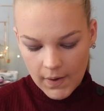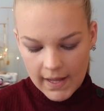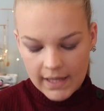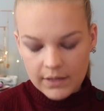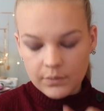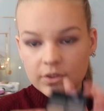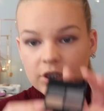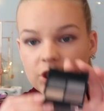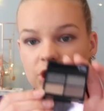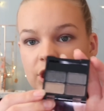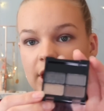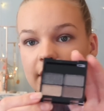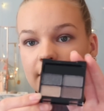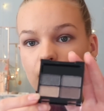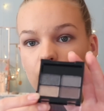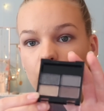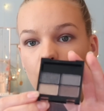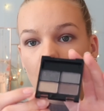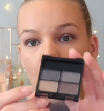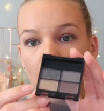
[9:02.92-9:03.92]
in with shade
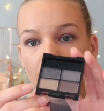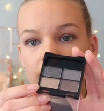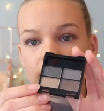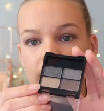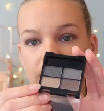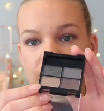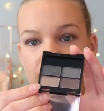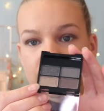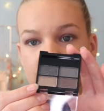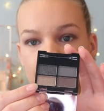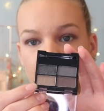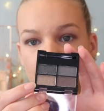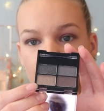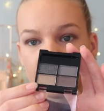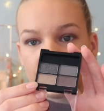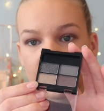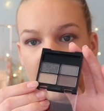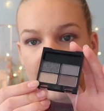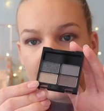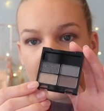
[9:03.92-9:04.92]
1, which is more
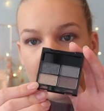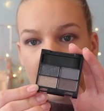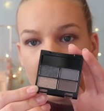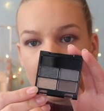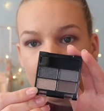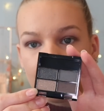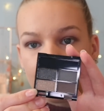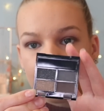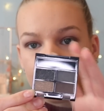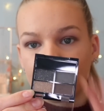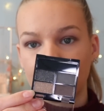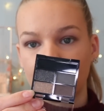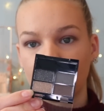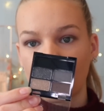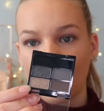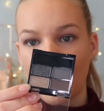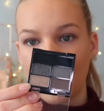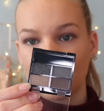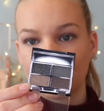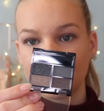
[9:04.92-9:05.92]
of like a
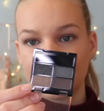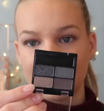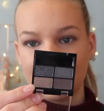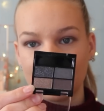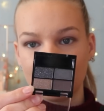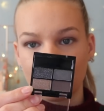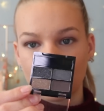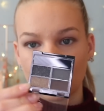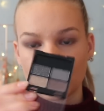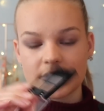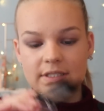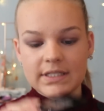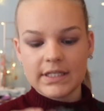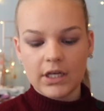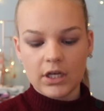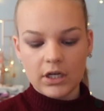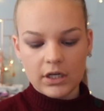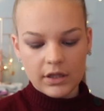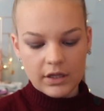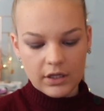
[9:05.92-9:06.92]
browny, bronzy
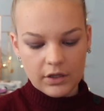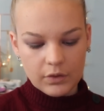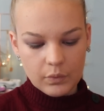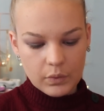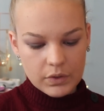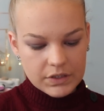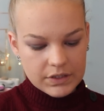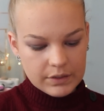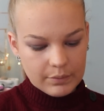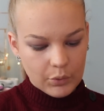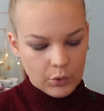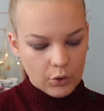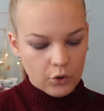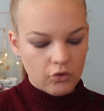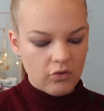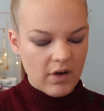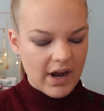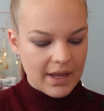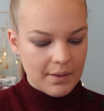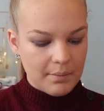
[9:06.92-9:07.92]
colour. The other ones are more
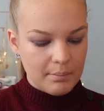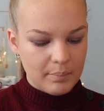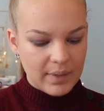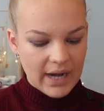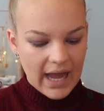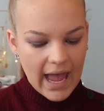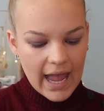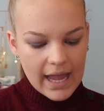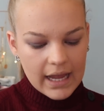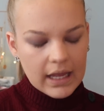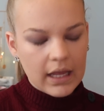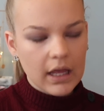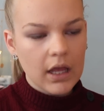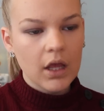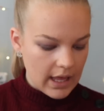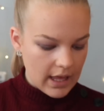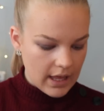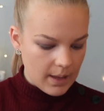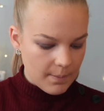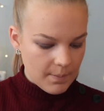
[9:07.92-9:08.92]
grey and black.
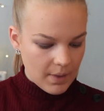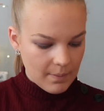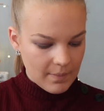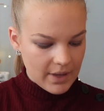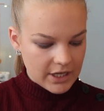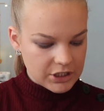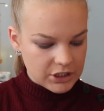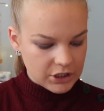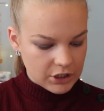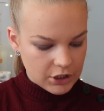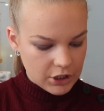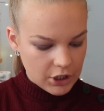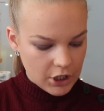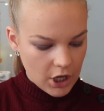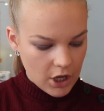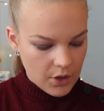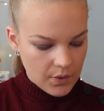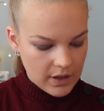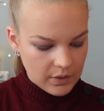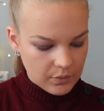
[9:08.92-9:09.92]
I'm actually going to
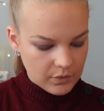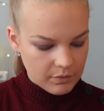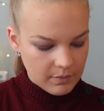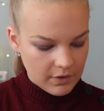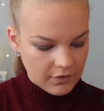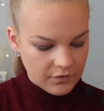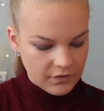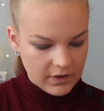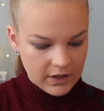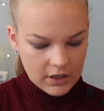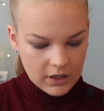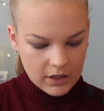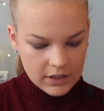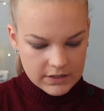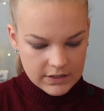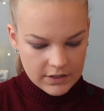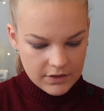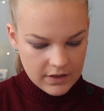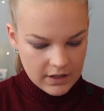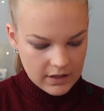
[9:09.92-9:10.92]
go in with my finger
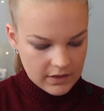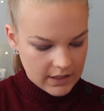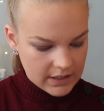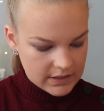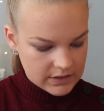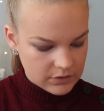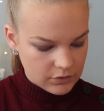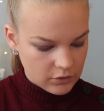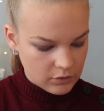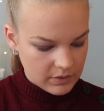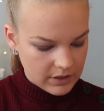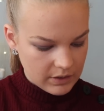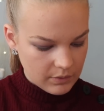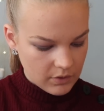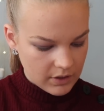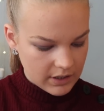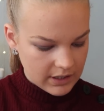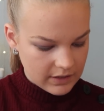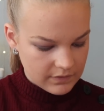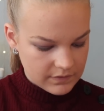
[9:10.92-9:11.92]
because I think that is normally
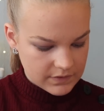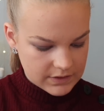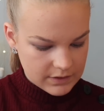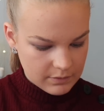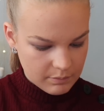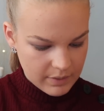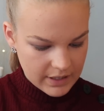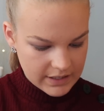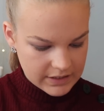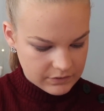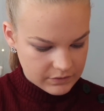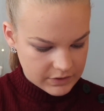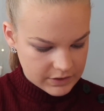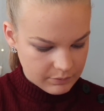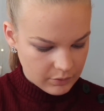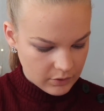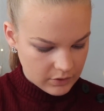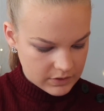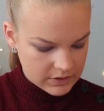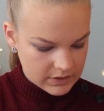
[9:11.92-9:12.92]
what gives the best
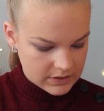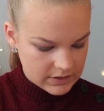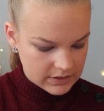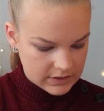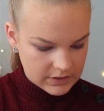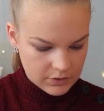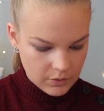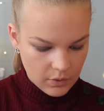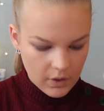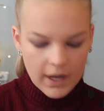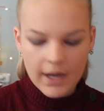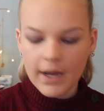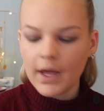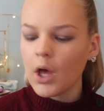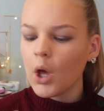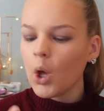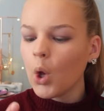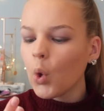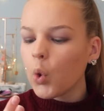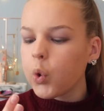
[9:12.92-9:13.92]
response. It's quite
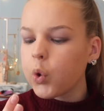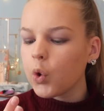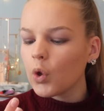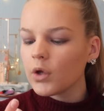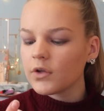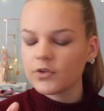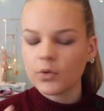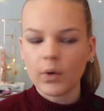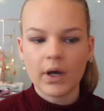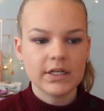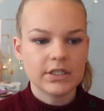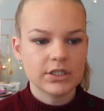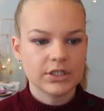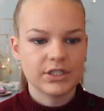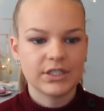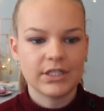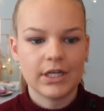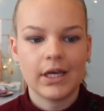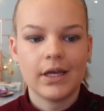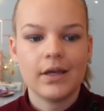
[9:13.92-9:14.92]

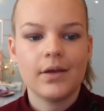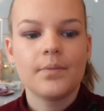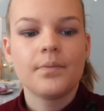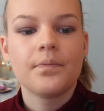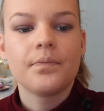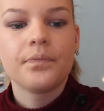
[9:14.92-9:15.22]
dusty.